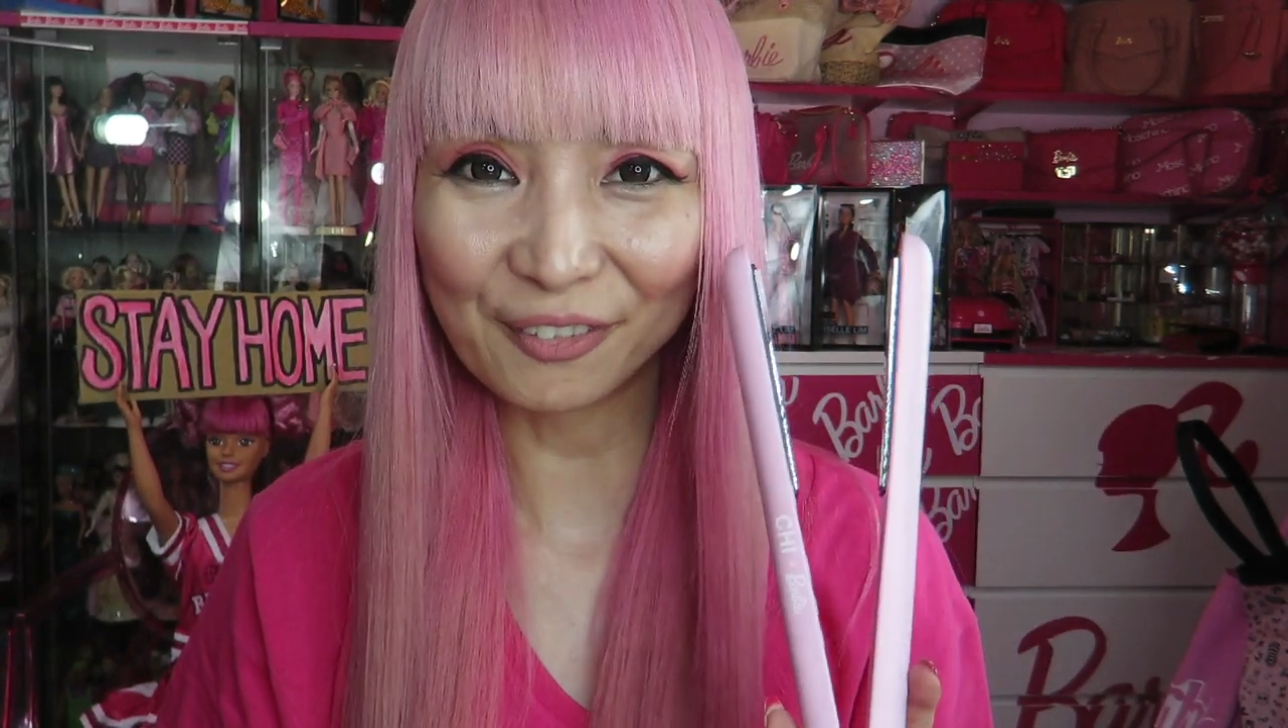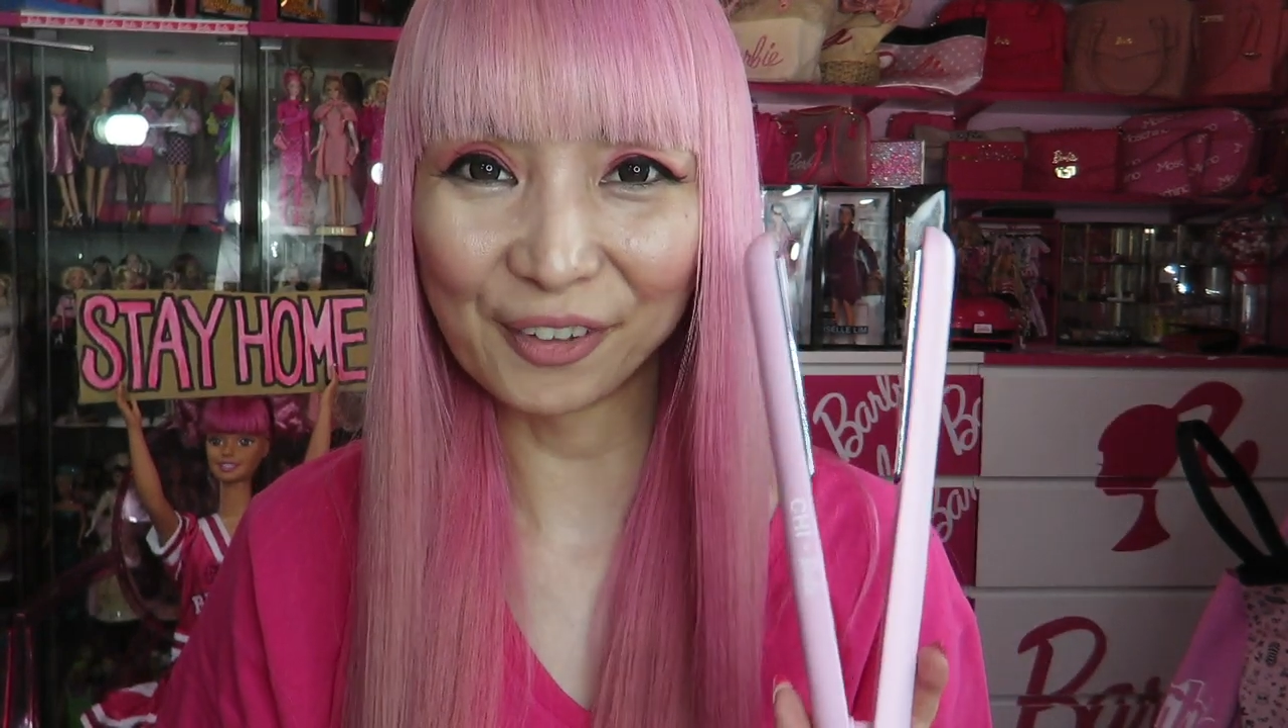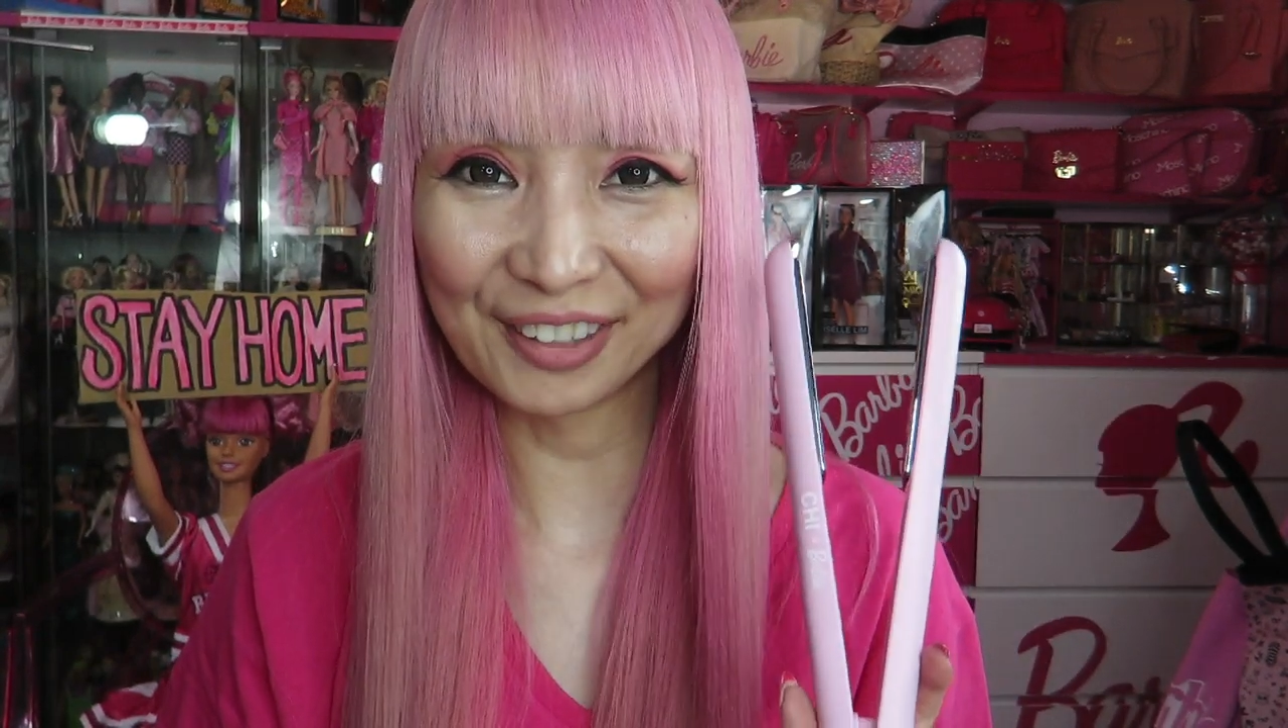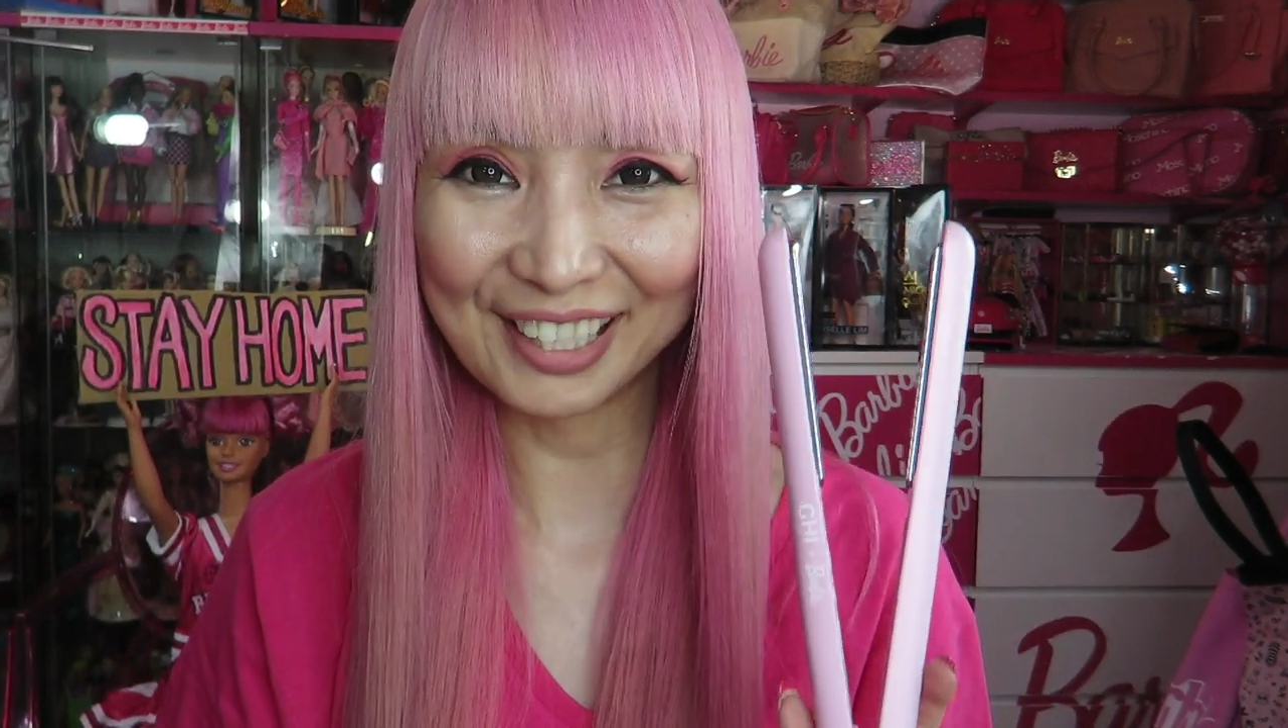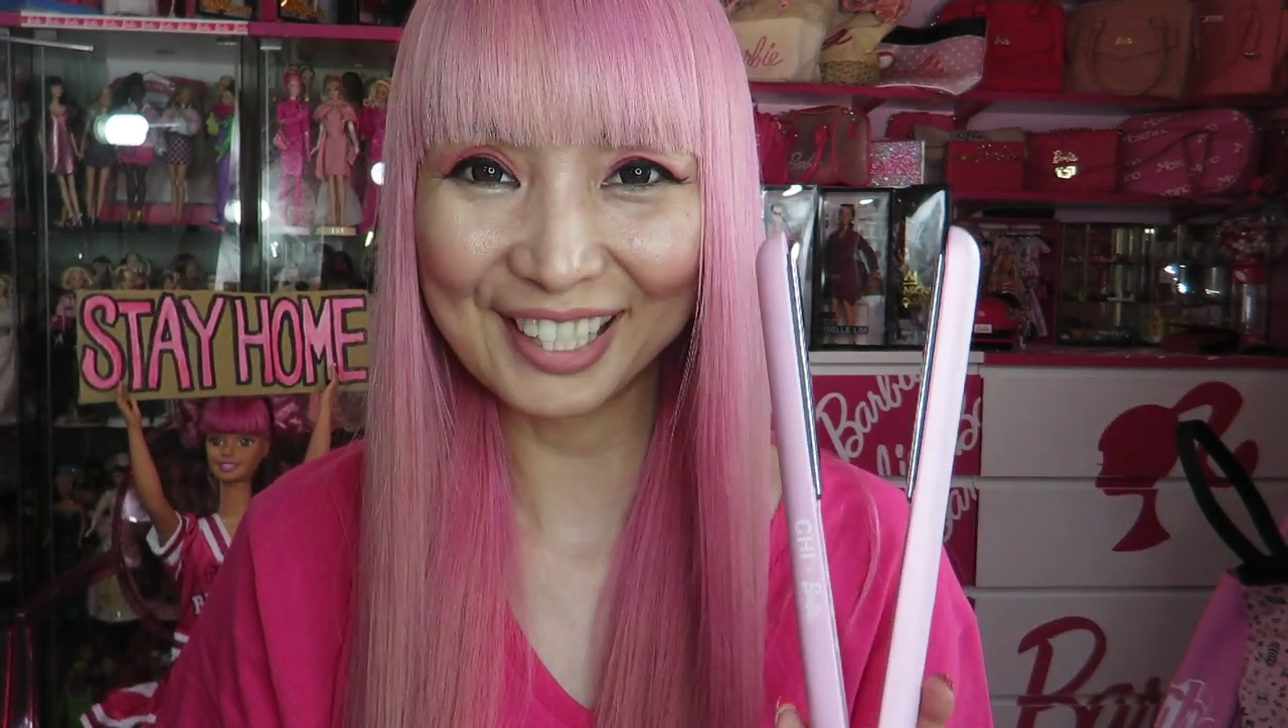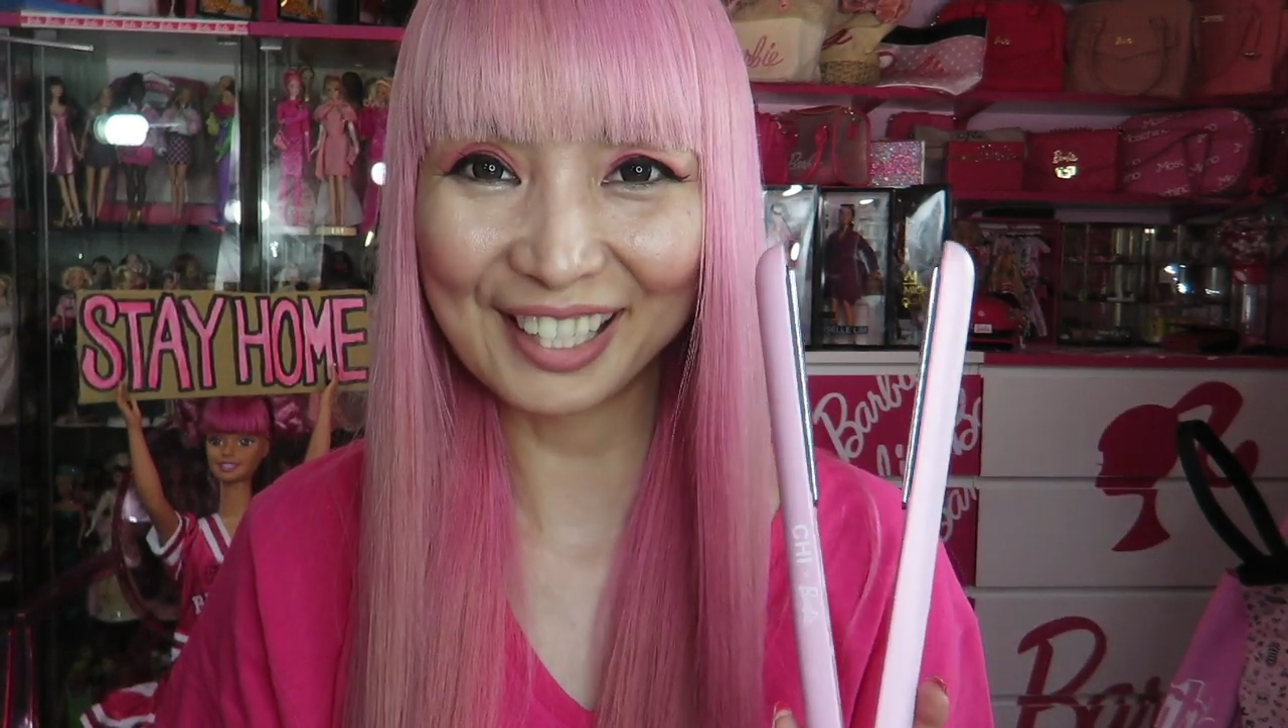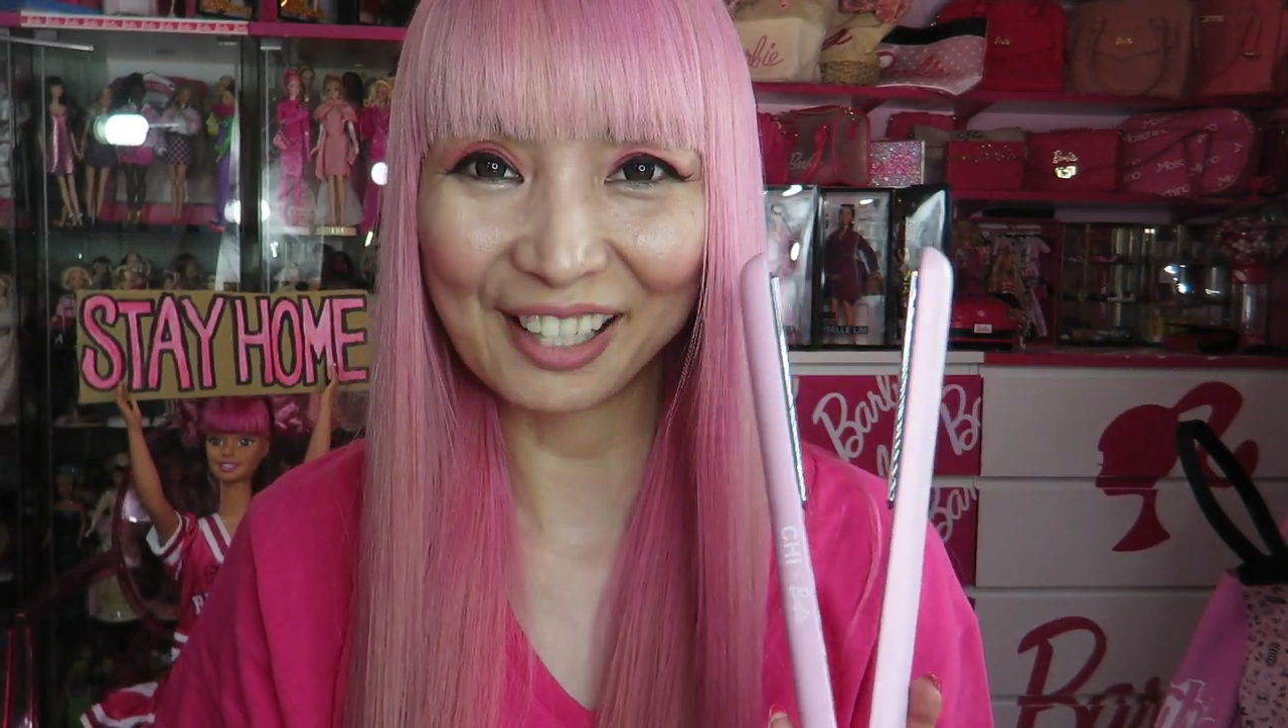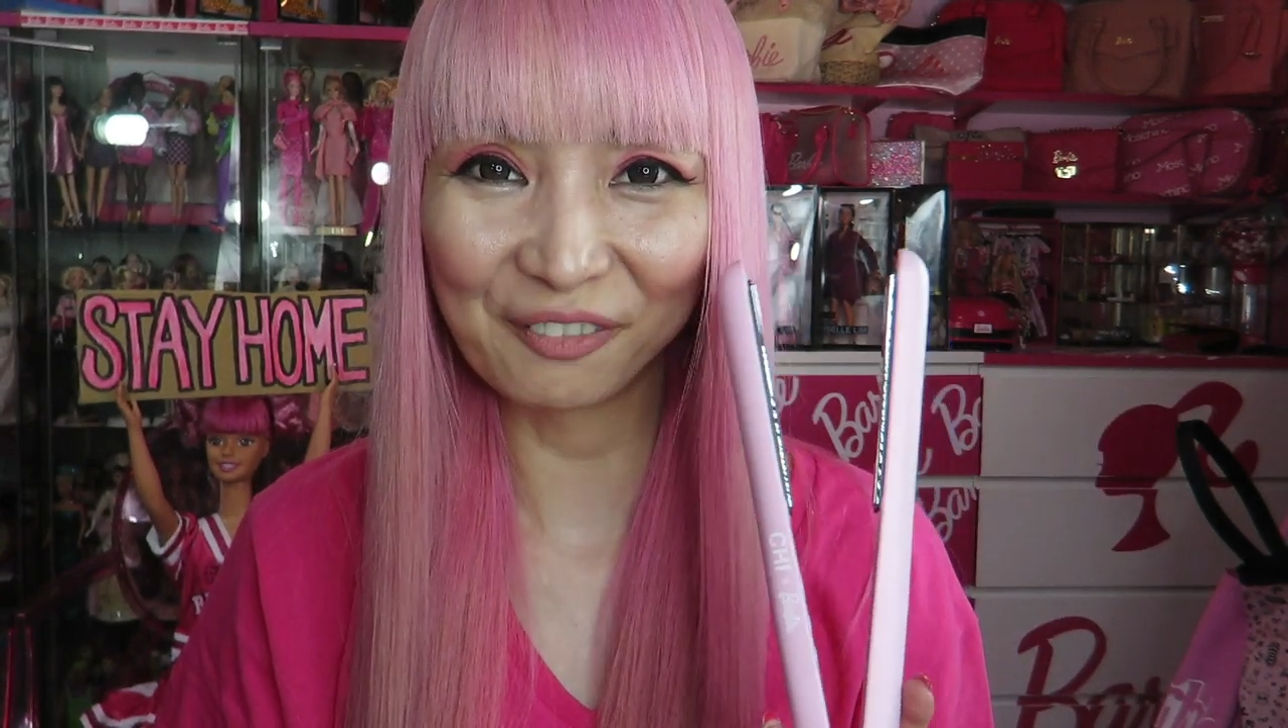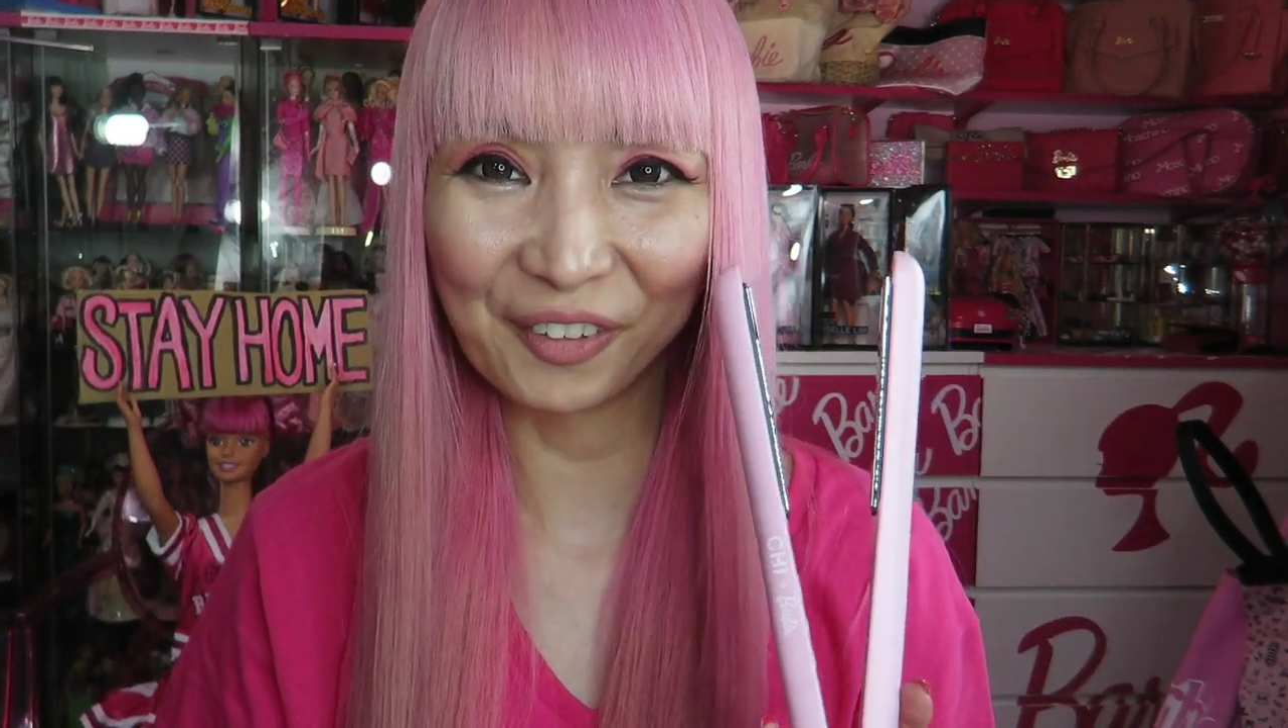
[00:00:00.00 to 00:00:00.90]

for this hair